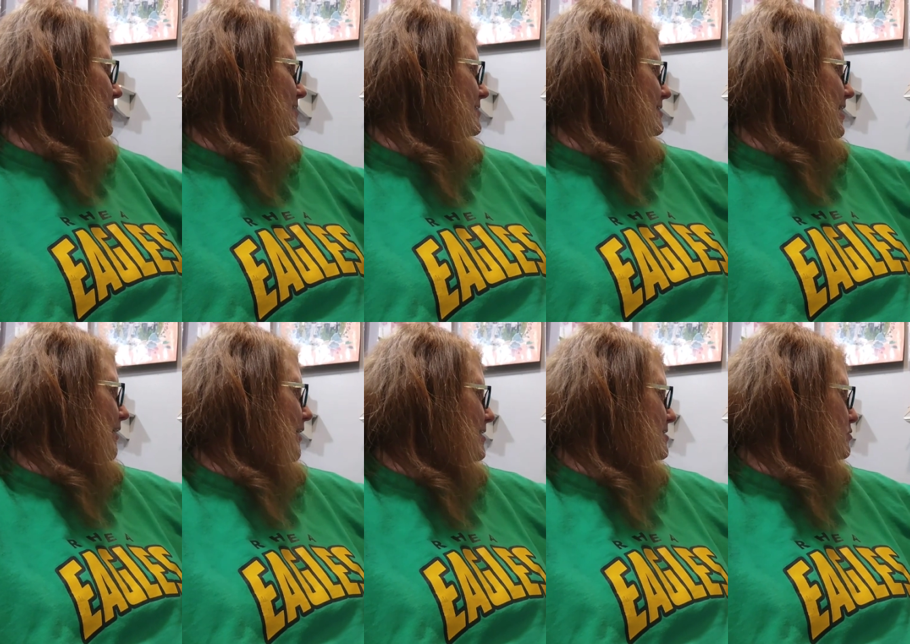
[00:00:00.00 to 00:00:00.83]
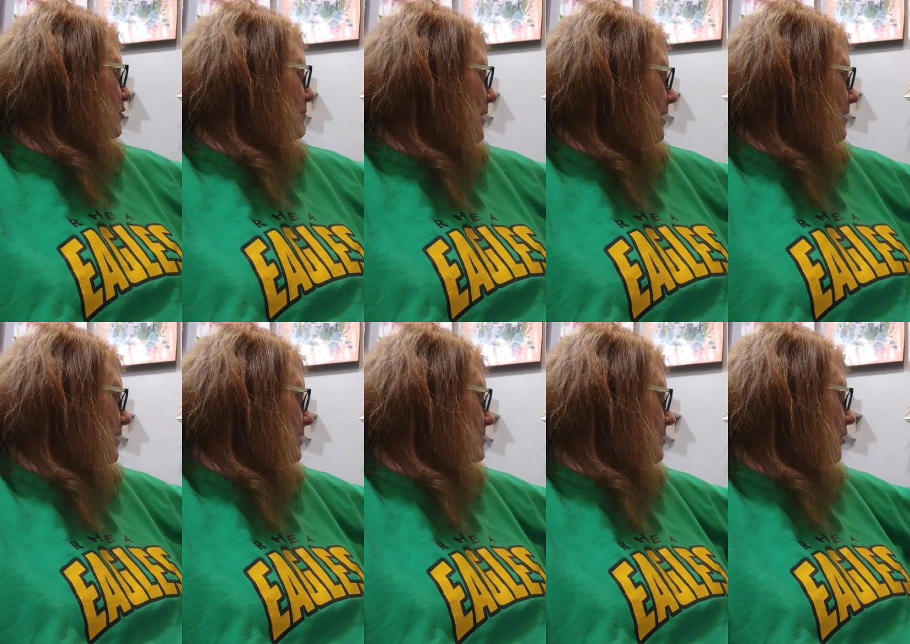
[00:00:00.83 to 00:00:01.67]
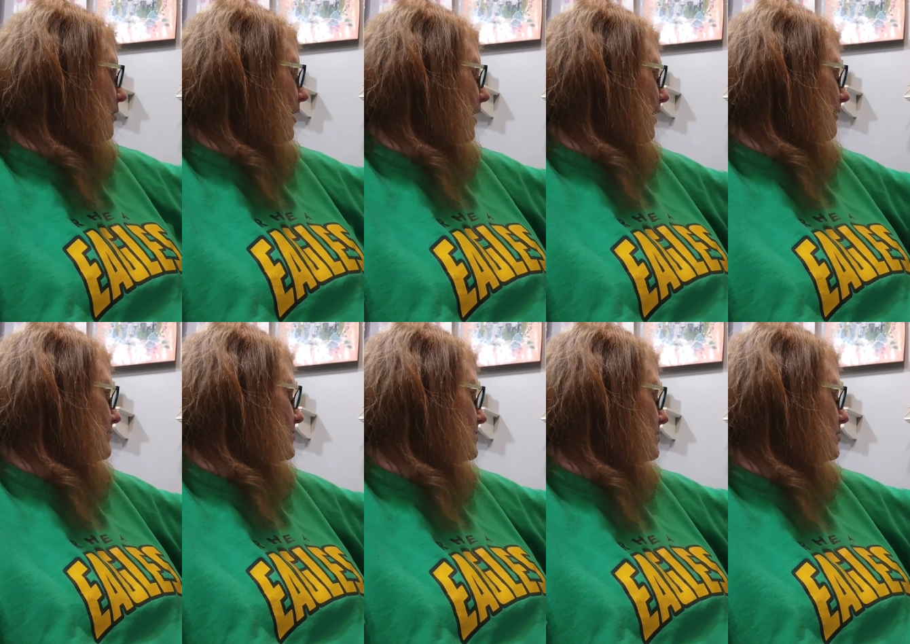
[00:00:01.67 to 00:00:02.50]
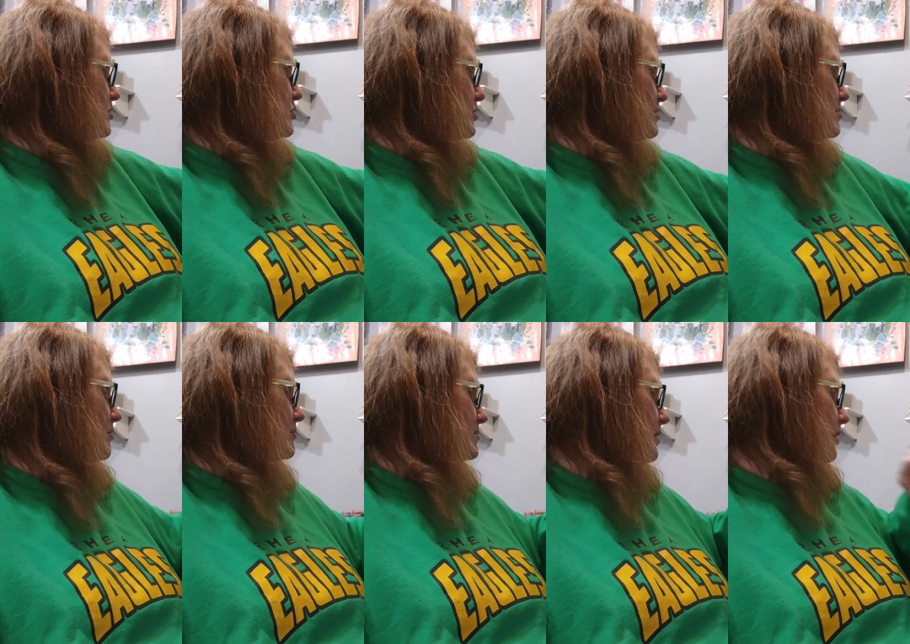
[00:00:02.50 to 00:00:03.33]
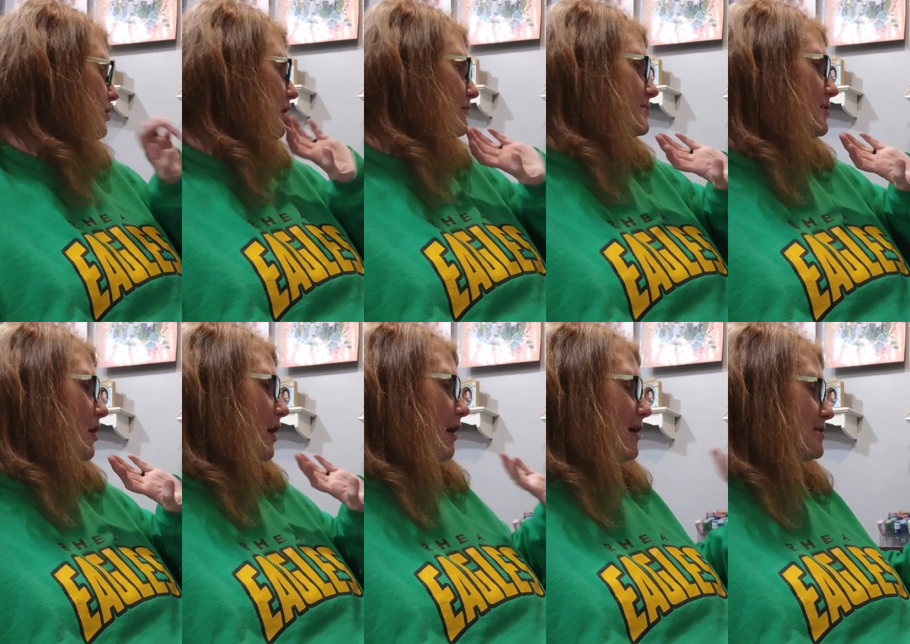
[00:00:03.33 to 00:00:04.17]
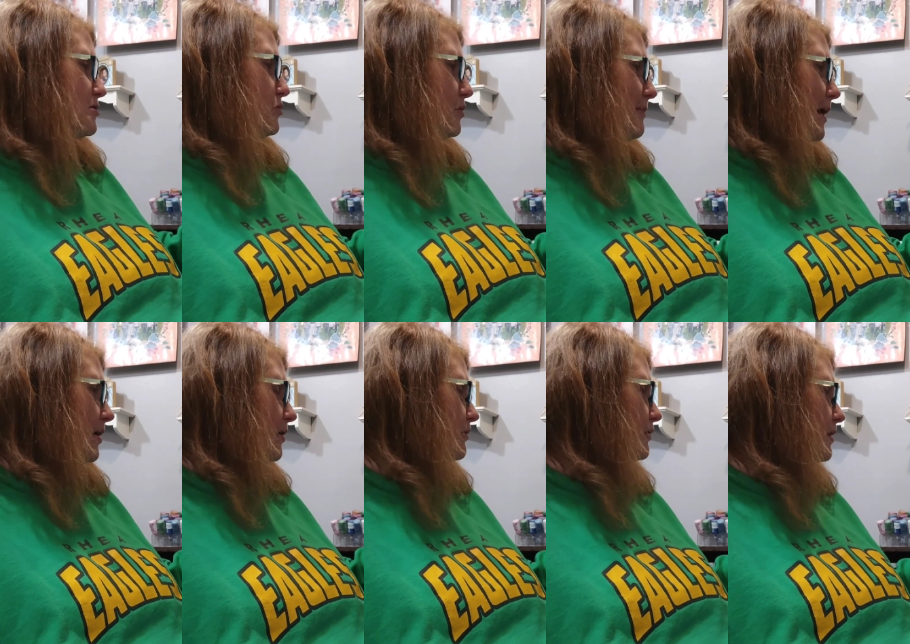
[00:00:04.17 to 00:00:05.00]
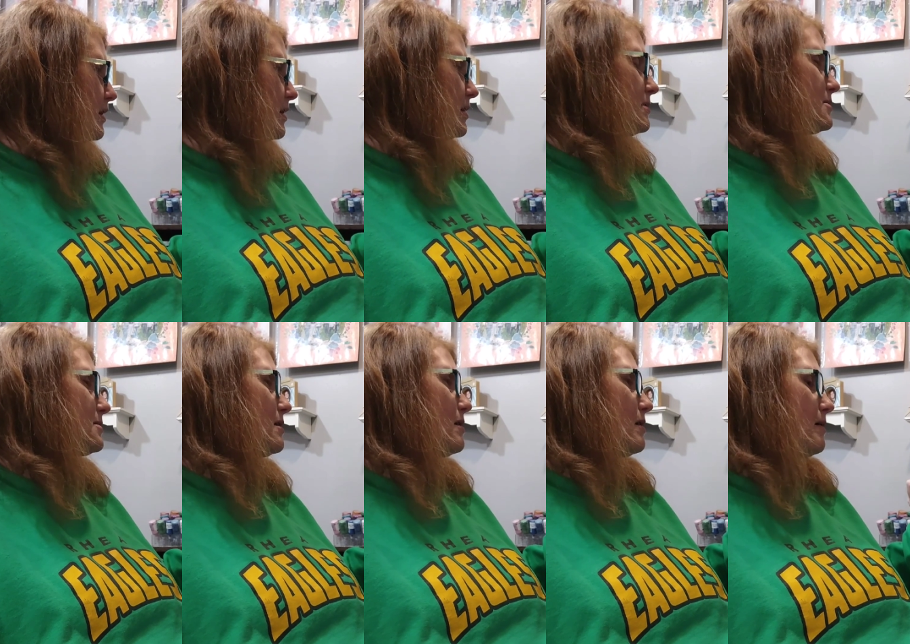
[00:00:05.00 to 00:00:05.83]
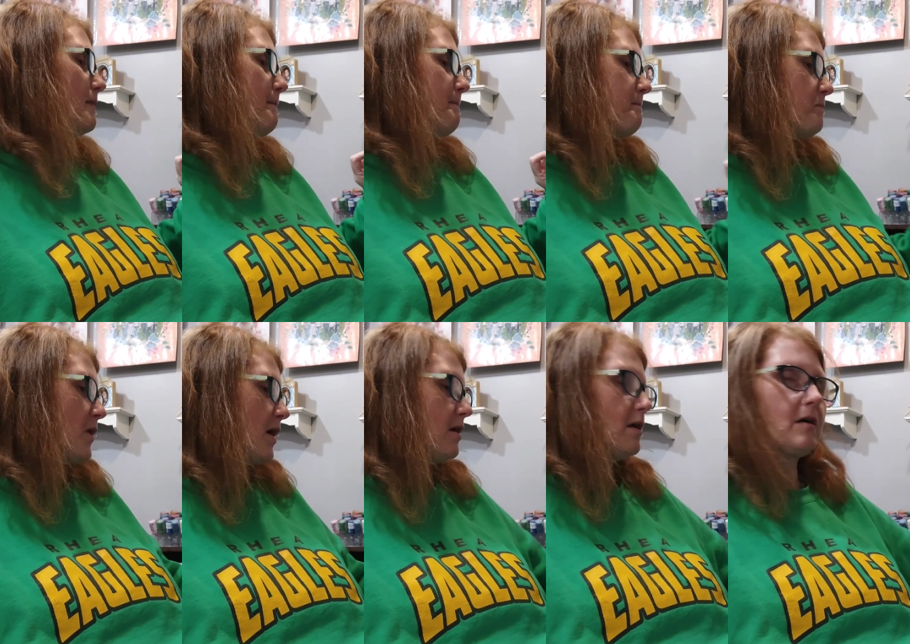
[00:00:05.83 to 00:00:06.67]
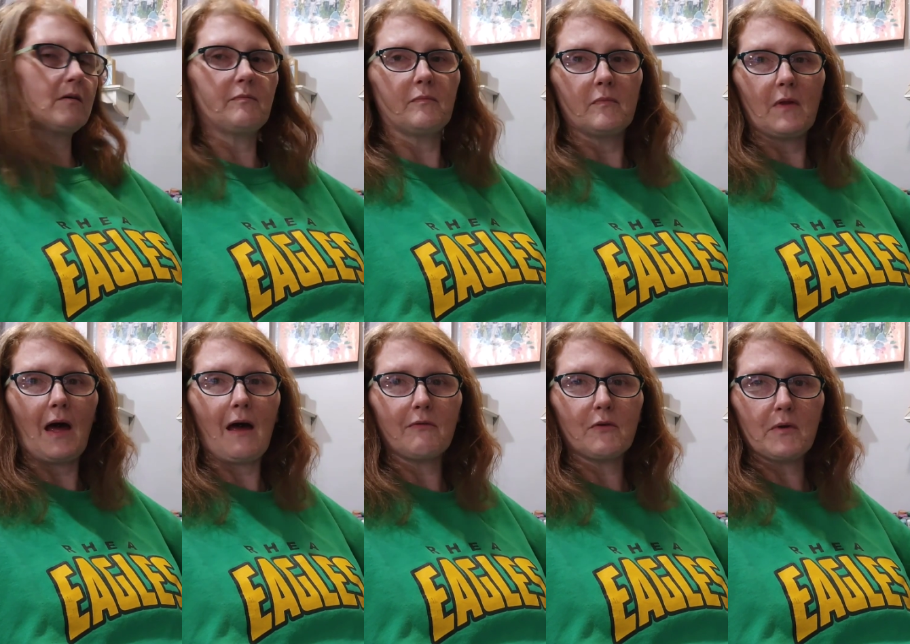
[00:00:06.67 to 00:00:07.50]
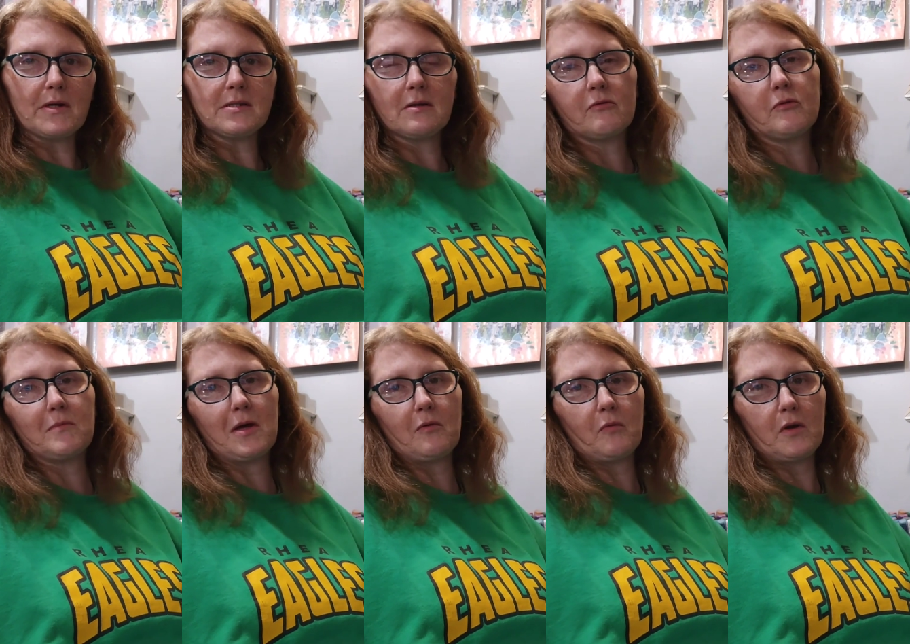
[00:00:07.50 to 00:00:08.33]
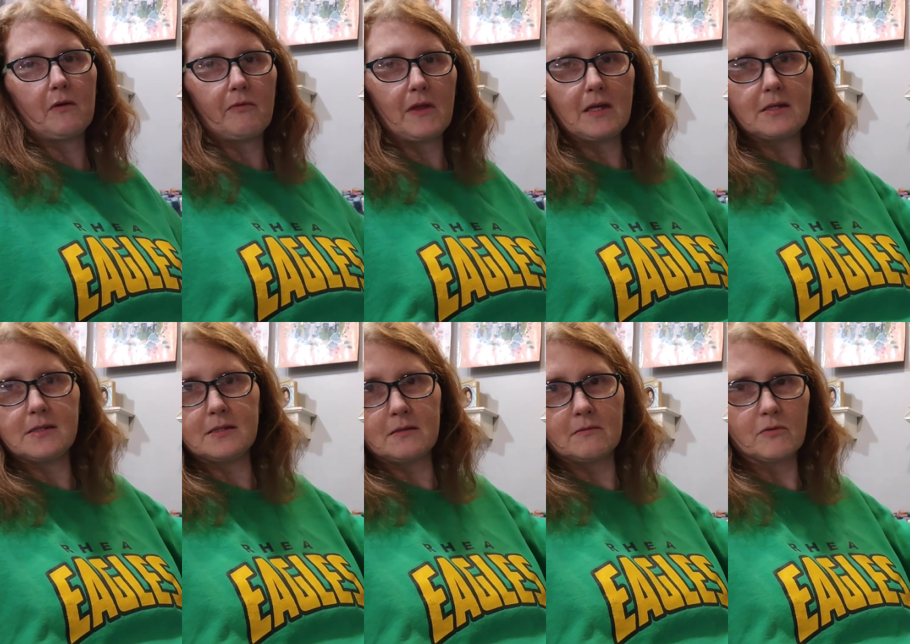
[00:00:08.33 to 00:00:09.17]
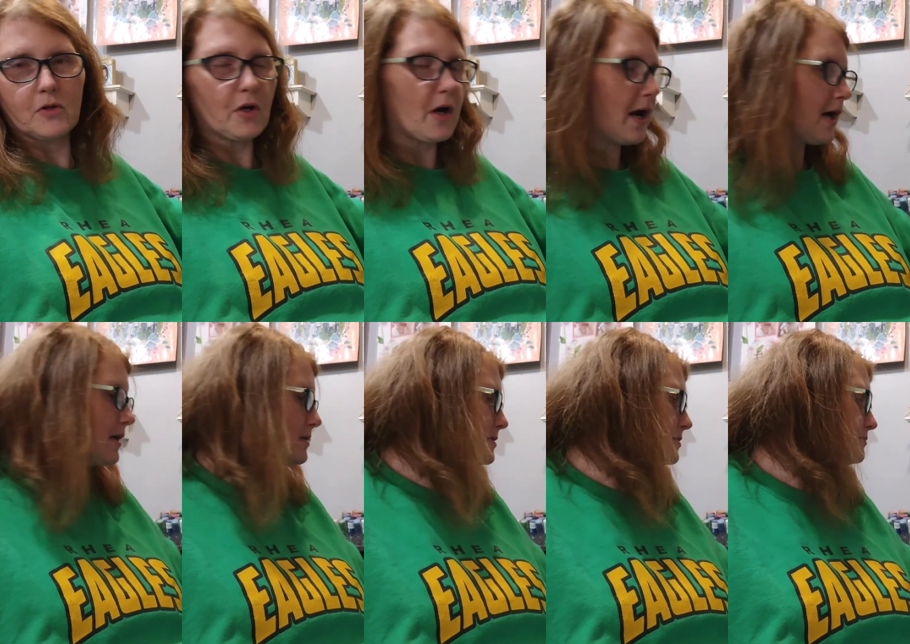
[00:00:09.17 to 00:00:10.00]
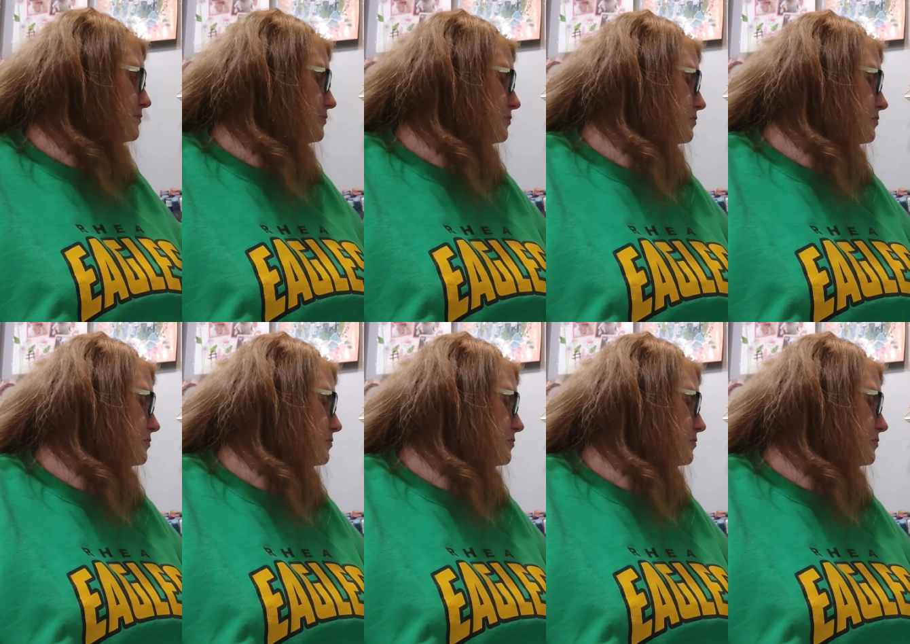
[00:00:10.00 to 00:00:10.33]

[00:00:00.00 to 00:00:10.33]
This is how I store my inks. All I have is the Distress Oxide. Y'all saw how I store my other inks. I have the rest of them in one of these crates.